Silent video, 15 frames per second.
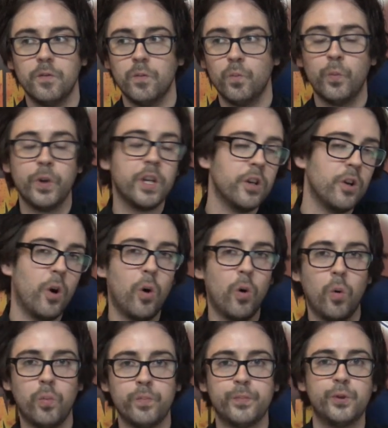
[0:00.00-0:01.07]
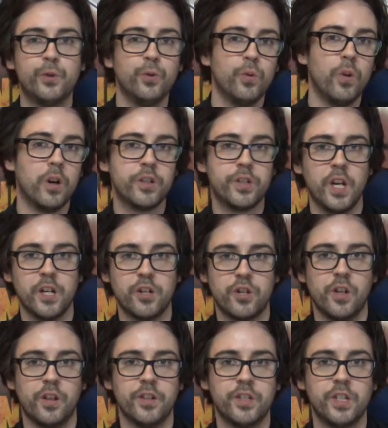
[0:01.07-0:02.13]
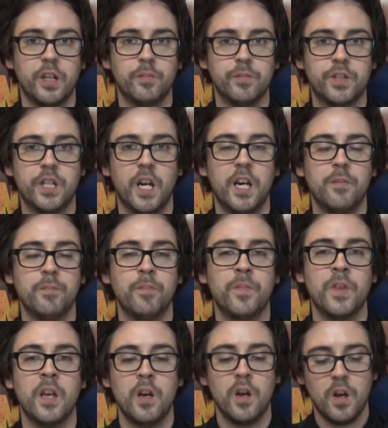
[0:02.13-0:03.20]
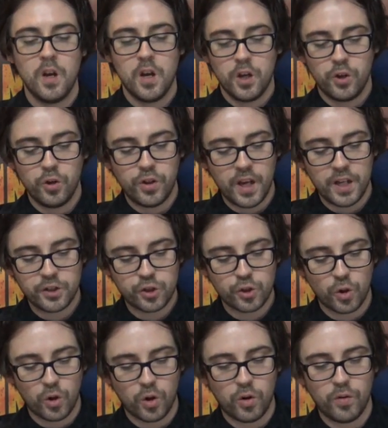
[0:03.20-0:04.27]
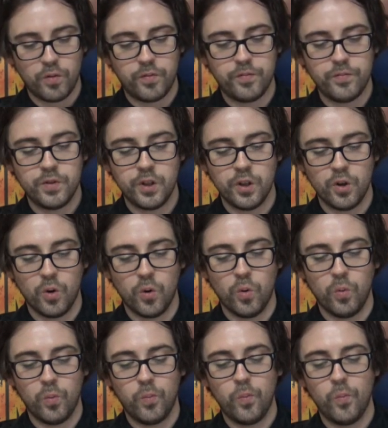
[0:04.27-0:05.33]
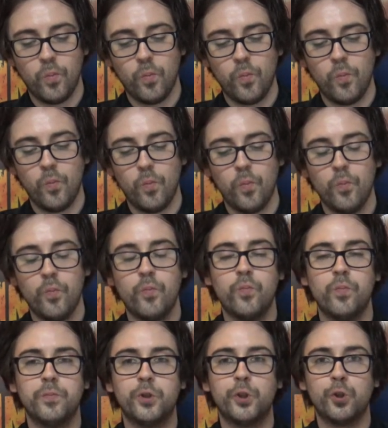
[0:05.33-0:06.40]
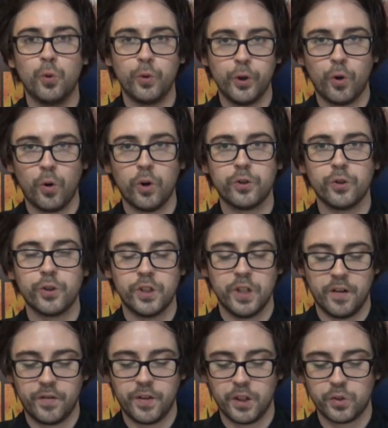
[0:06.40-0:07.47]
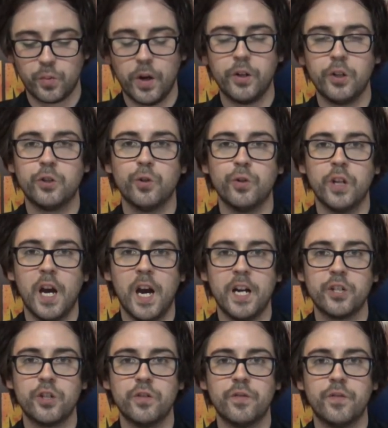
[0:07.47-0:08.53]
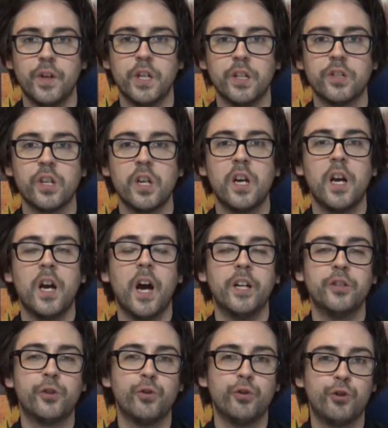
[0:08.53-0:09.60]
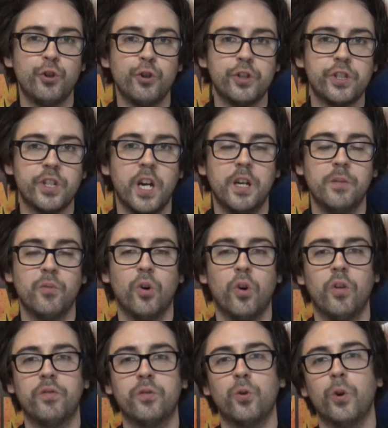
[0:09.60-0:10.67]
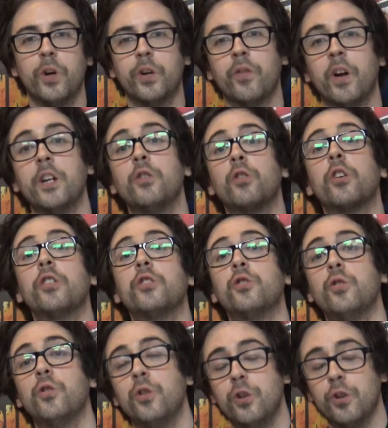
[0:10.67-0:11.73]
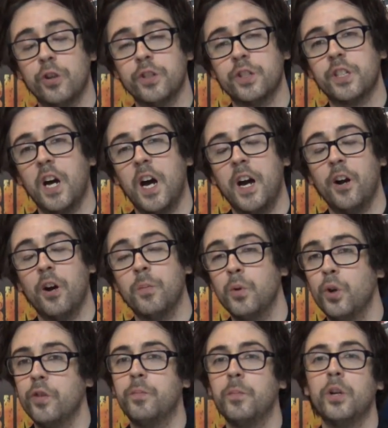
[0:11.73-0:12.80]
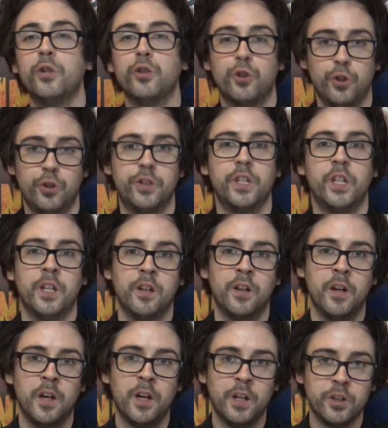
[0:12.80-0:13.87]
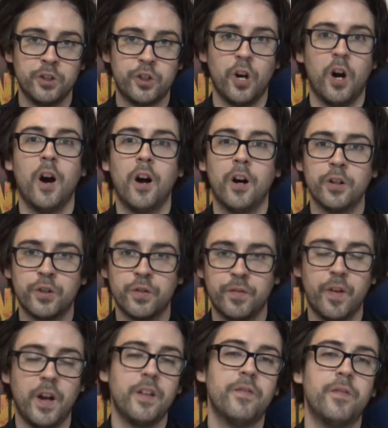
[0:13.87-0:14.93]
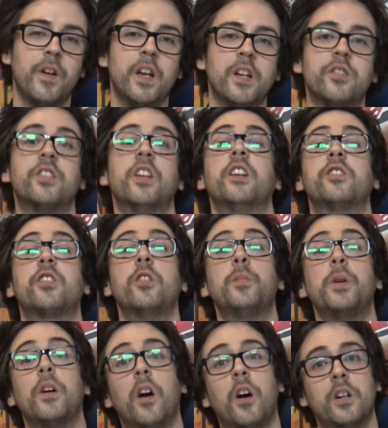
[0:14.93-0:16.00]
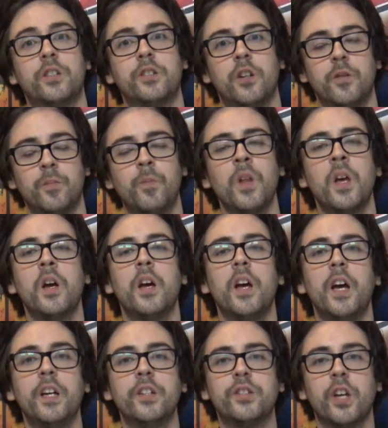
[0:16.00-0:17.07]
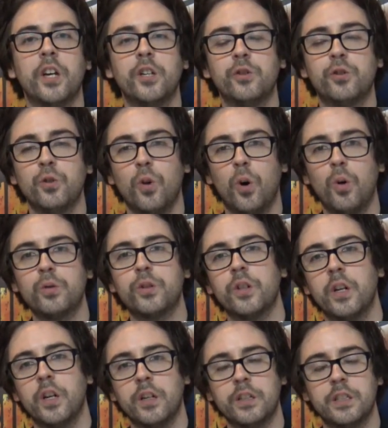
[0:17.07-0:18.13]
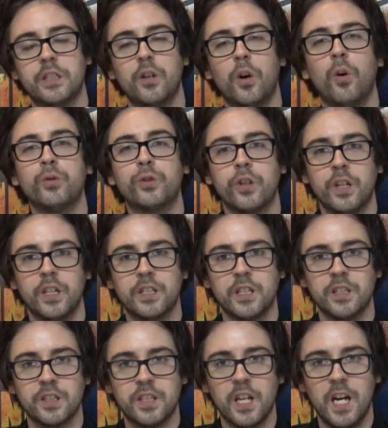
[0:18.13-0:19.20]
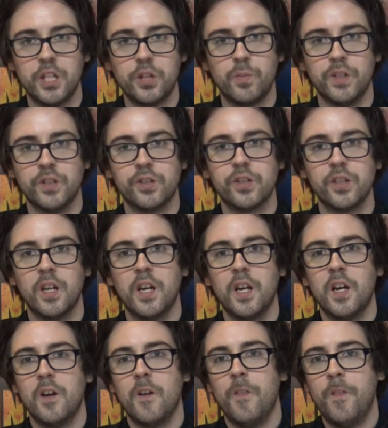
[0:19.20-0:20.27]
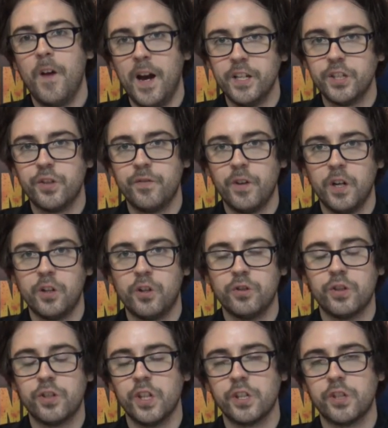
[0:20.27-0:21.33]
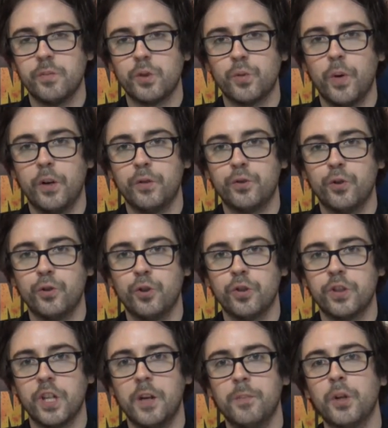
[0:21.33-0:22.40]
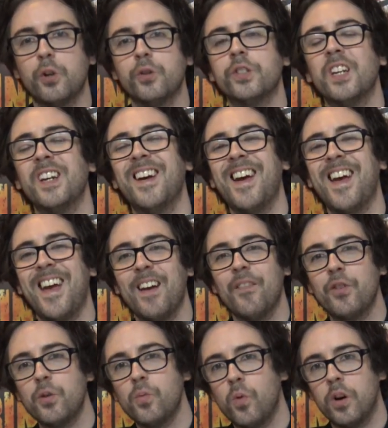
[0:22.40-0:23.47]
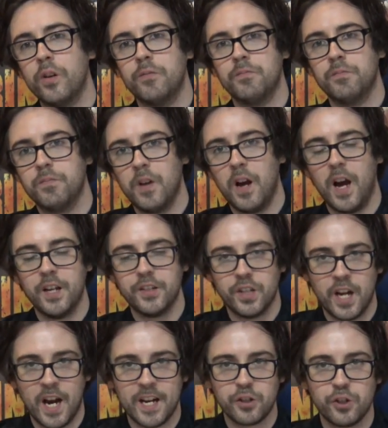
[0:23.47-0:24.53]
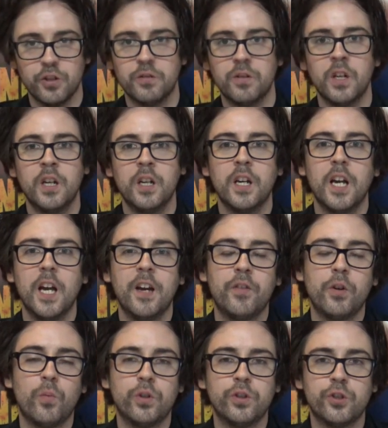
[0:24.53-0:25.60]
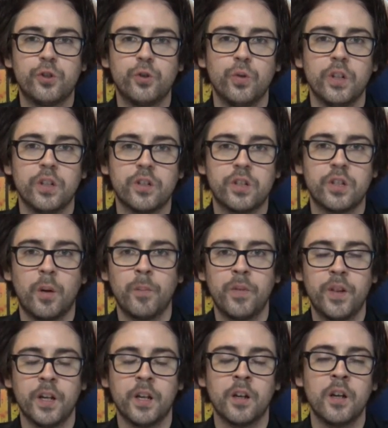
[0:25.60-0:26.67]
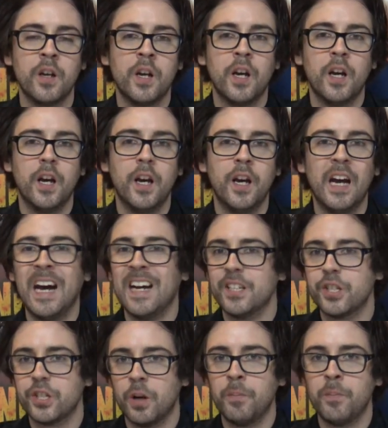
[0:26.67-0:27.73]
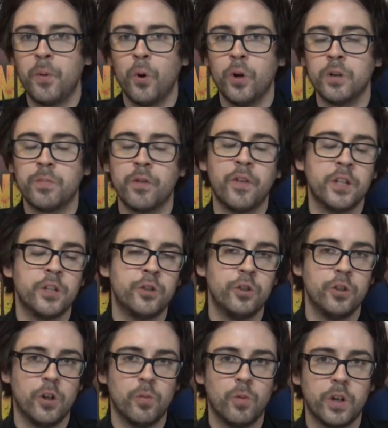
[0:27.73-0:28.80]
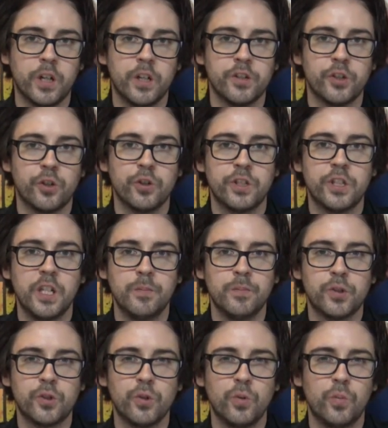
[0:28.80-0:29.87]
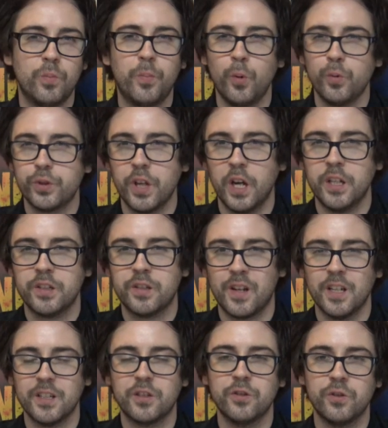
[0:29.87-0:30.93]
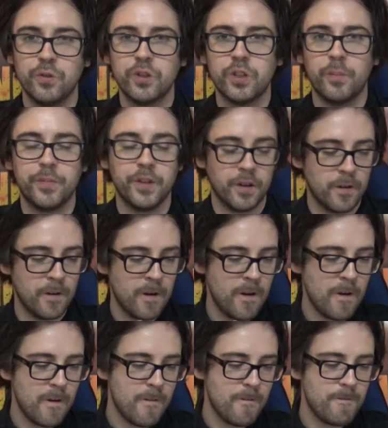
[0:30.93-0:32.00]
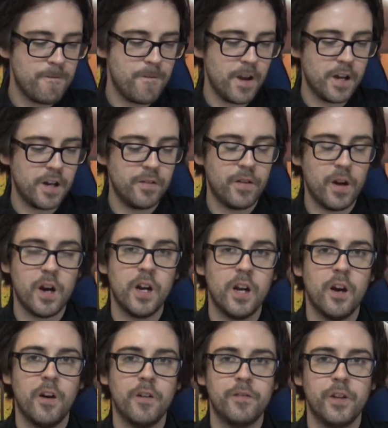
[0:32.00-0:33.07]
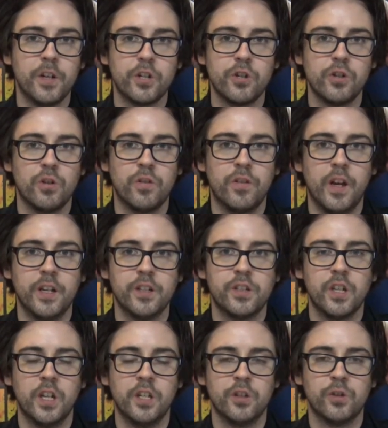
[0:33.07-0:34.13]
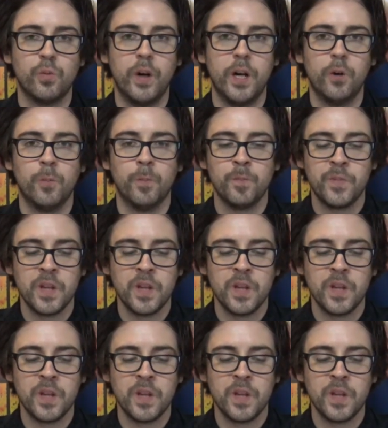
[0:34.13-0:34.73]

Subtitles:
We can all do our section at the same time. You then sort of, you know, show your orders and everything as well, and you do the action phase. And to reduce time of going, right, you're going to do your entire movement, shooting, charge, fight phase, then it's going to be our turn. is that you do alternating detachments. That's a very good system as well to reduce time, because then everyone has an action. Everyone's doing something at some point, provided you are working as a good team. So both sides get to do something. Very, very efficient on that side as well.